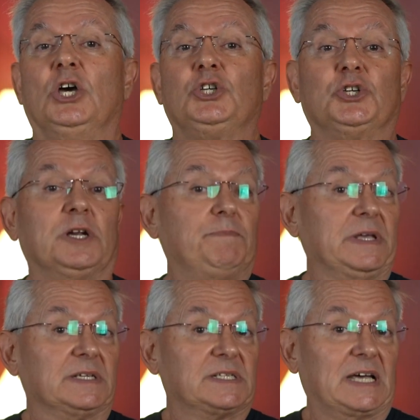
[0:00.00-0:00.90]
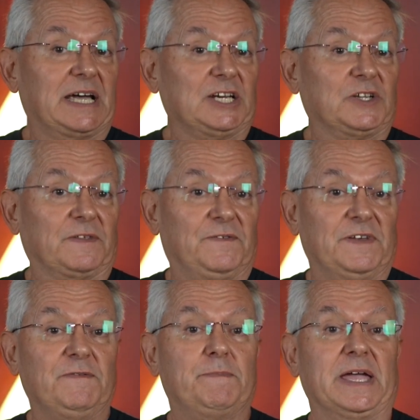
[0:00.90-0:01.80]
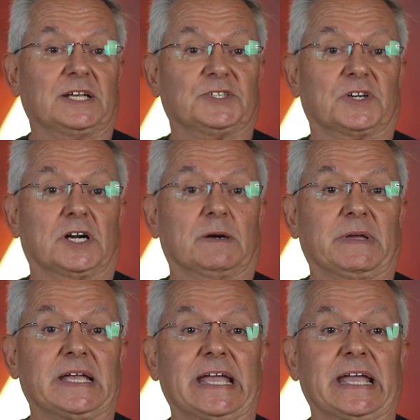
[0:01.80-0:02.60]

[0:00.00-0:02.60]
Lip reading: Should it be assigned to the 5th Panzer Army,